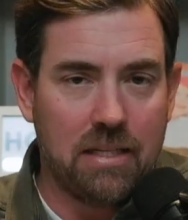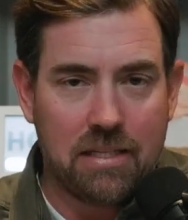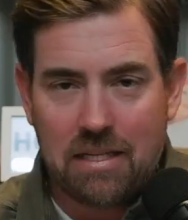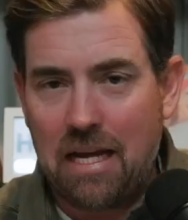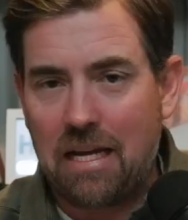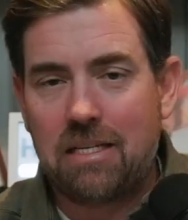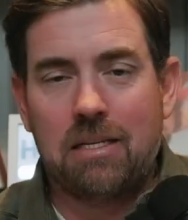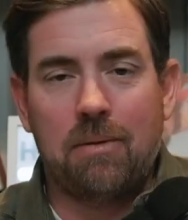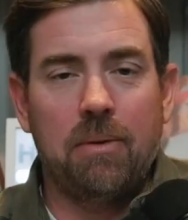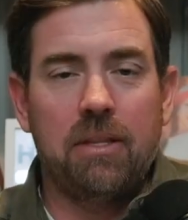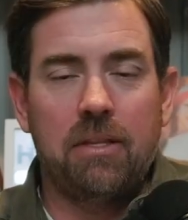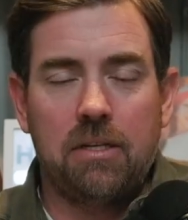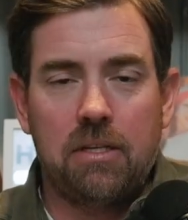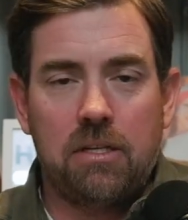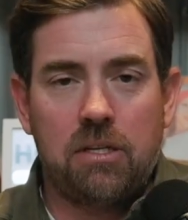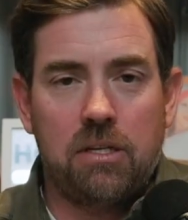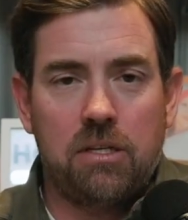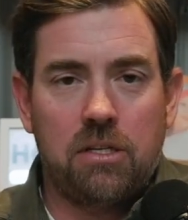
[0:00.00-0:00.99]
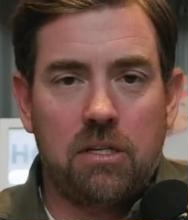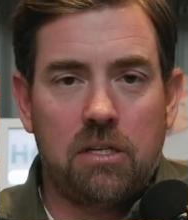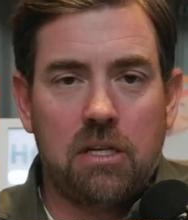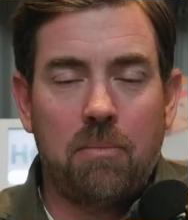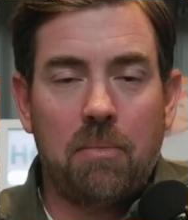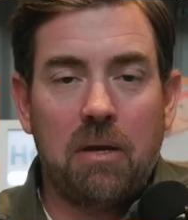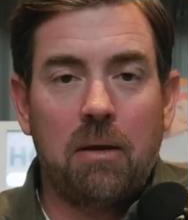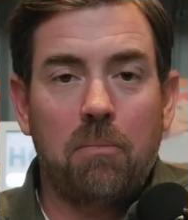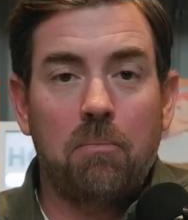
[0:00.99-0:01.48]
That's not some of the decisions
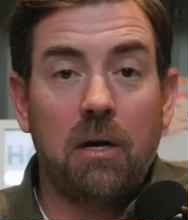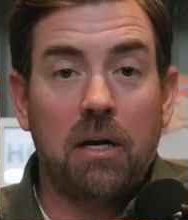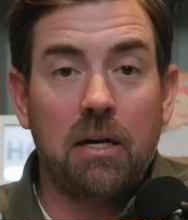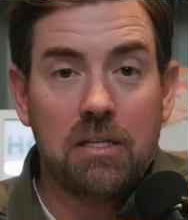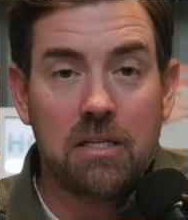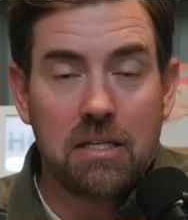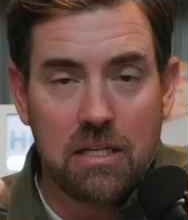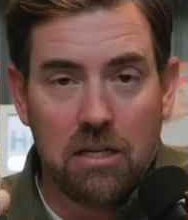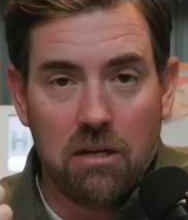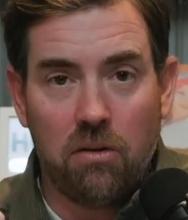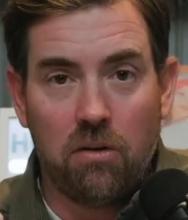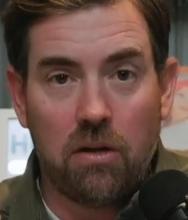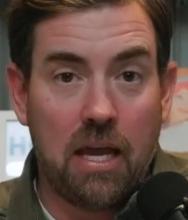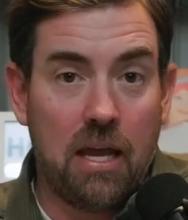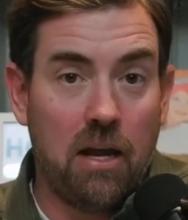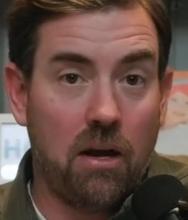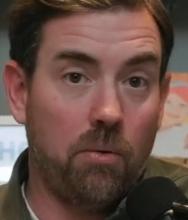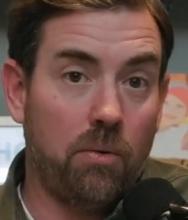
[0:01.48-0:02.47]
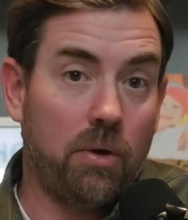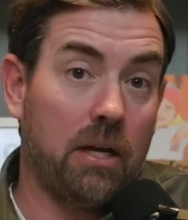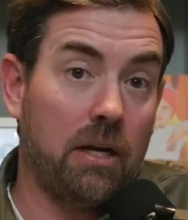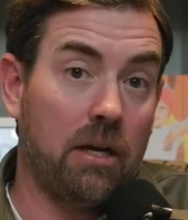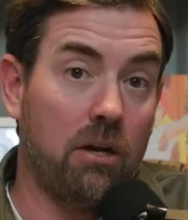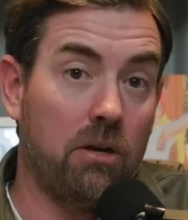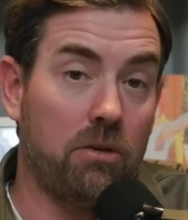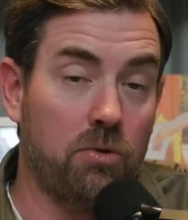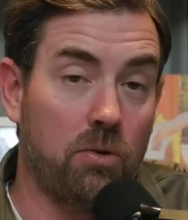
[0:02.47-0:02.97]
I make, but it's still, hey, are we going
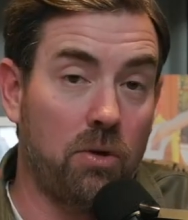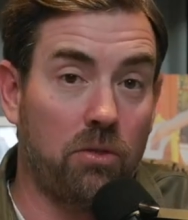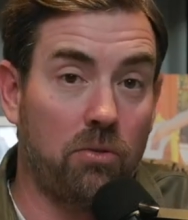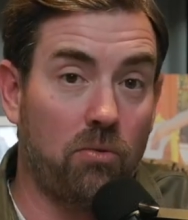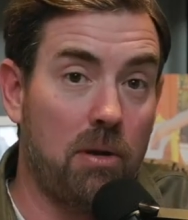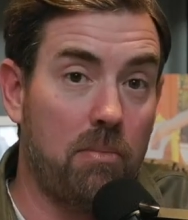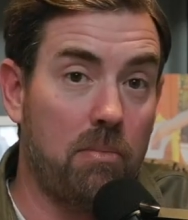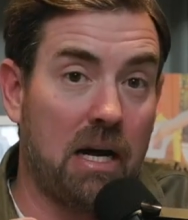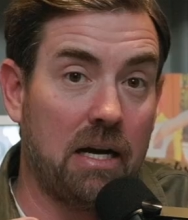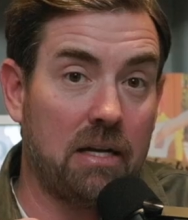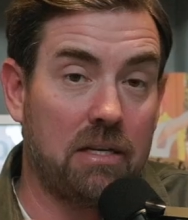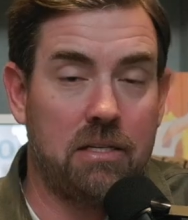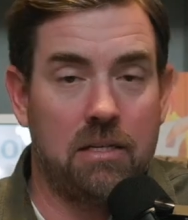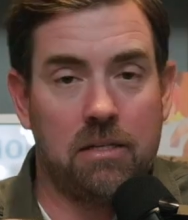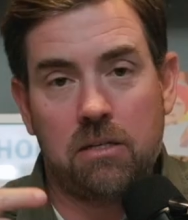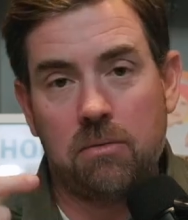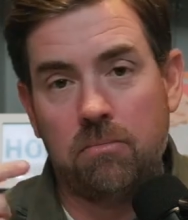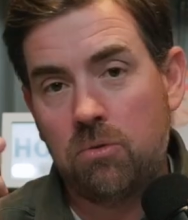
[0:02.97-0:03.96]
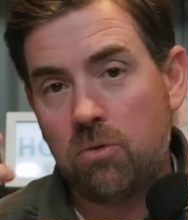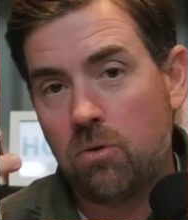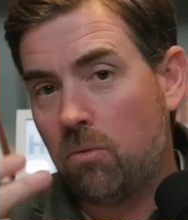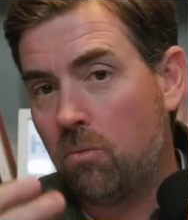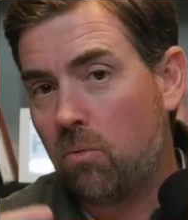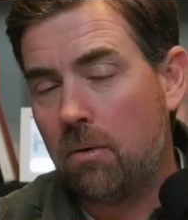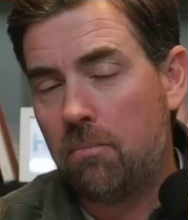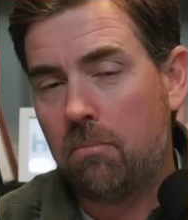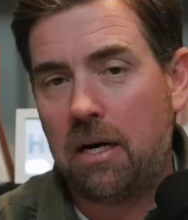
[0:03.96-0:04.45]
to go to a 3-box system, to a
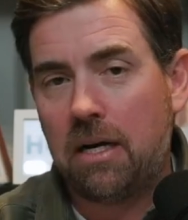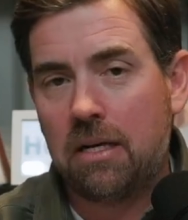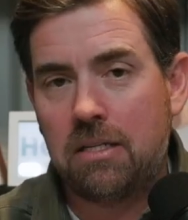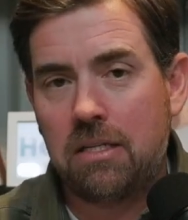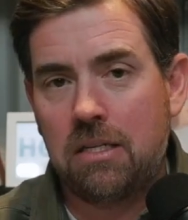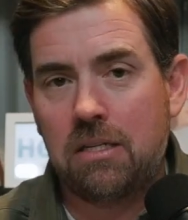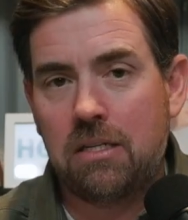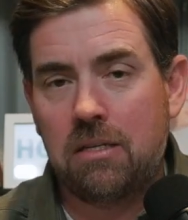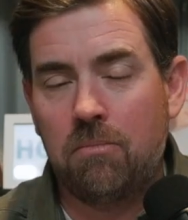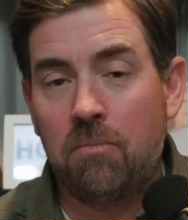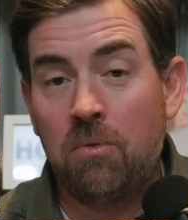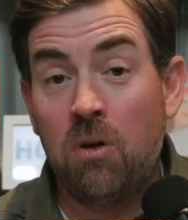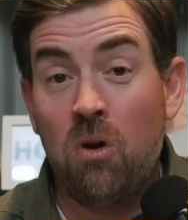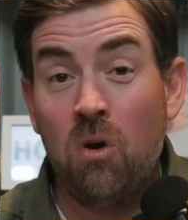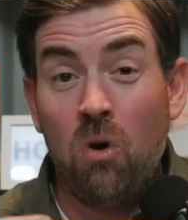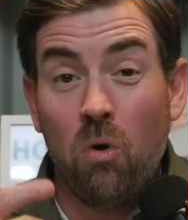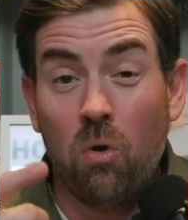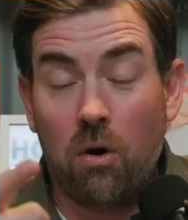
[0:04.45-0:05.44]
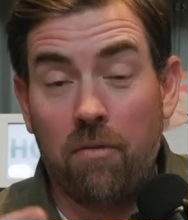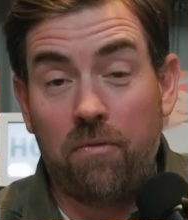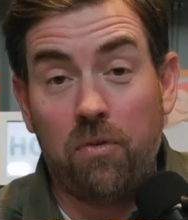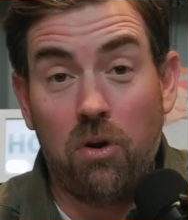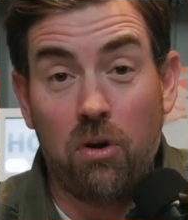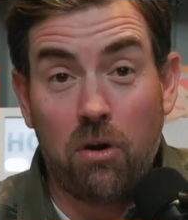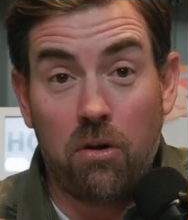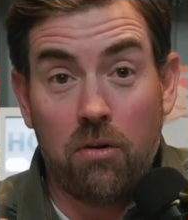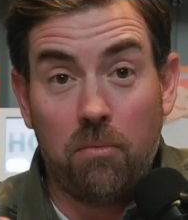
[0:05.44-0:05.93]
1-box system? Or if
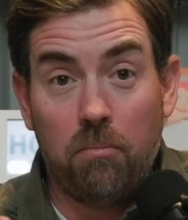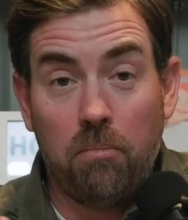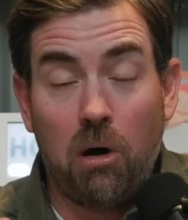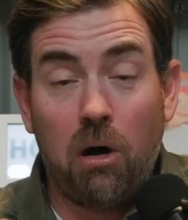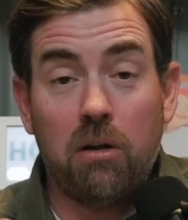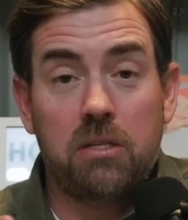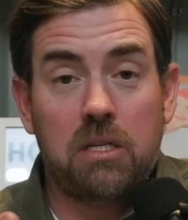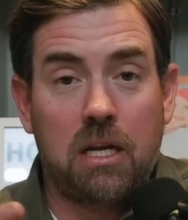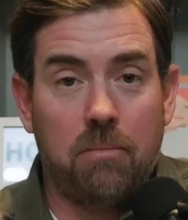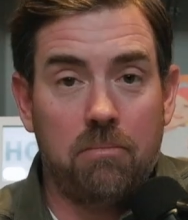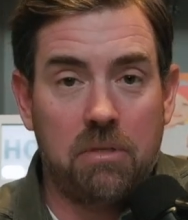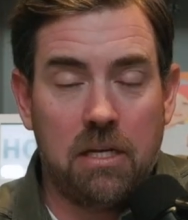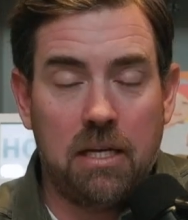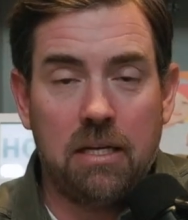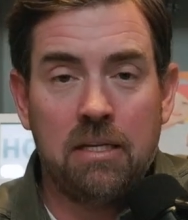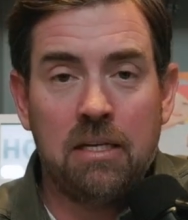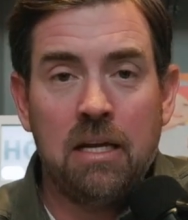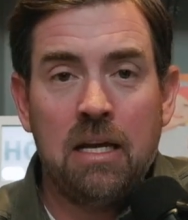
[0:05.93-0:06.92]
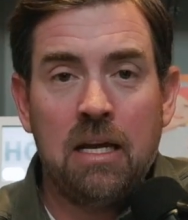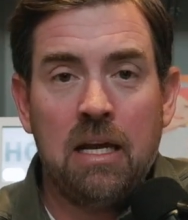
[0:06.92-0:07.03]
your boss comes in